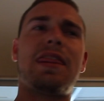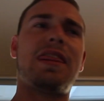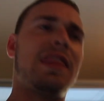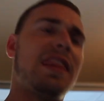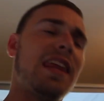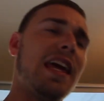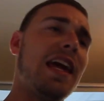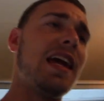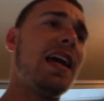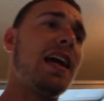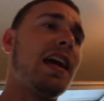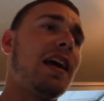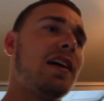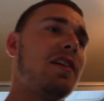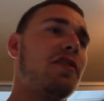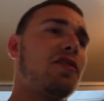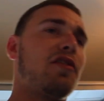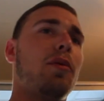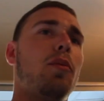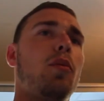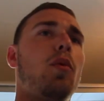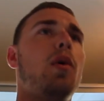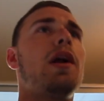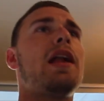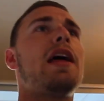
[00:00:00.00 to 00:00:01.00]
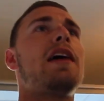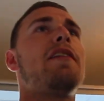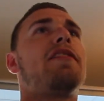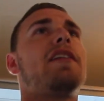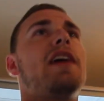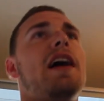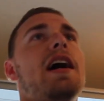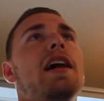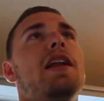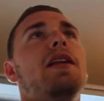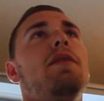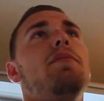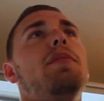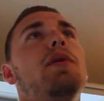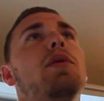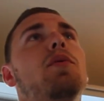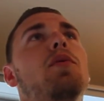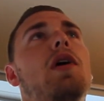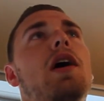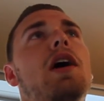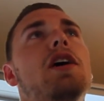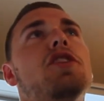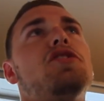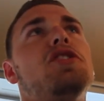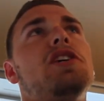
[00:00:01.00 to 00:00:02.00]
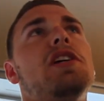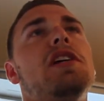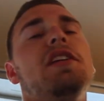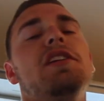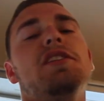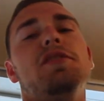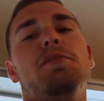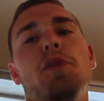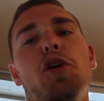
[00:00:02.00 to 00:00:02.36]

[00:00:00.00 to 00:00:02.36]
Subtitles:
think from what I've kind of been watching is